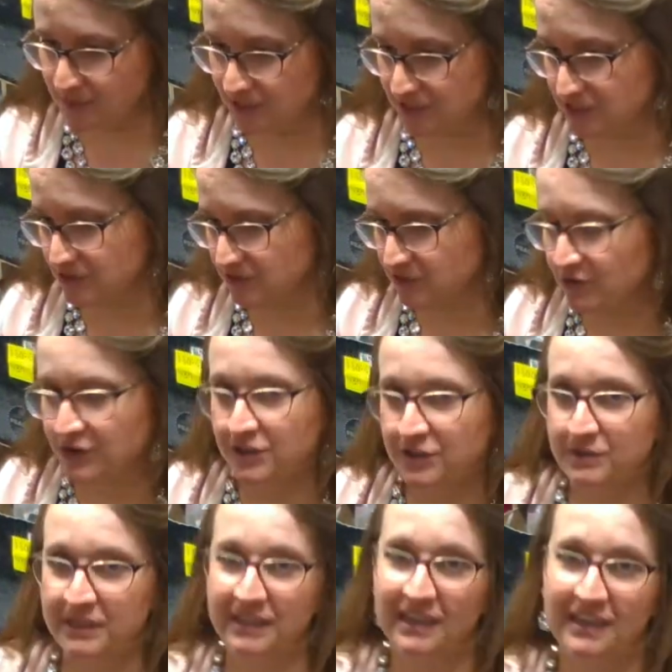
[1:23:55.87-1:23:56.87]
picture for
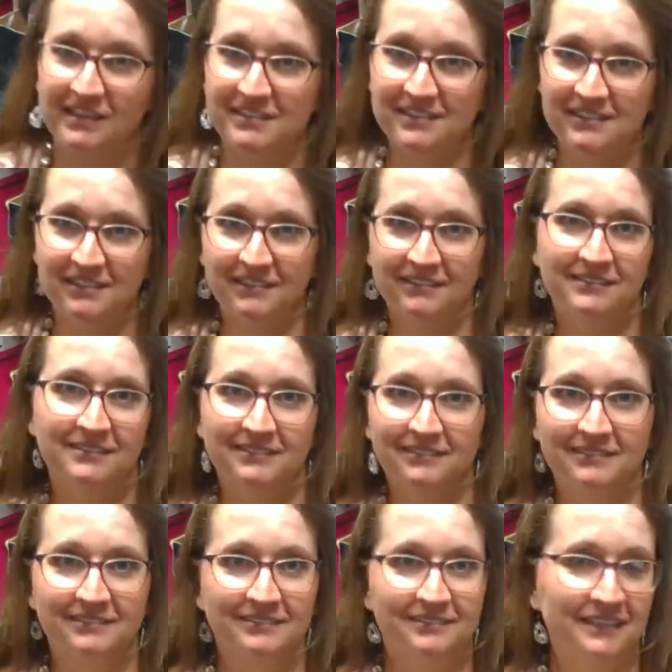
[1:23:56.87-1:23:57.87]
you in case
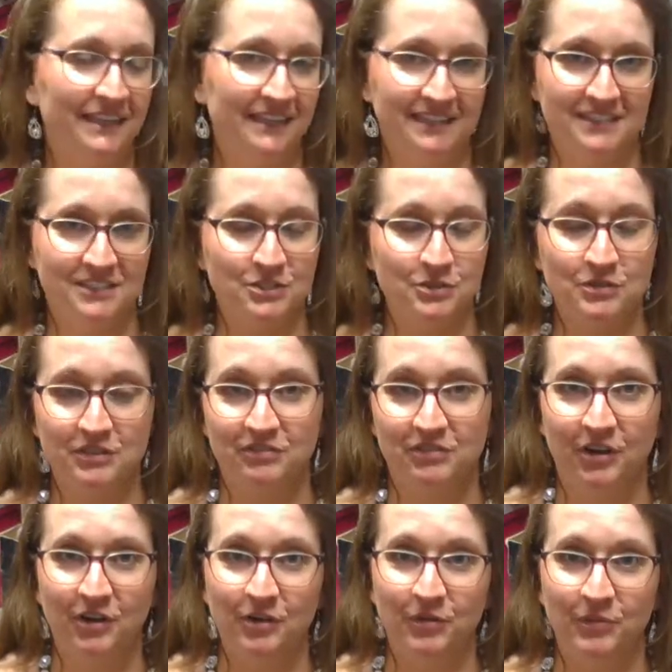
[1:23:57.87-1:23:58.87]
it's too
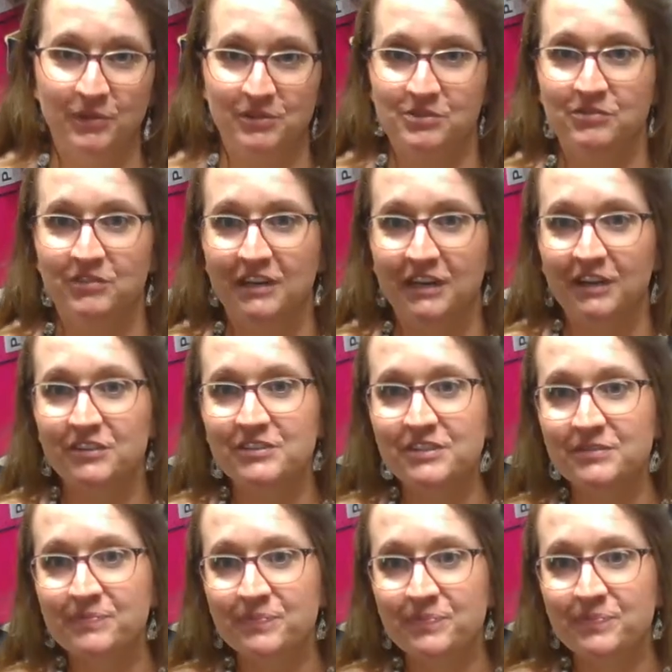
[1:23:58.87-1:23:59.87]
difficult with 2 videos.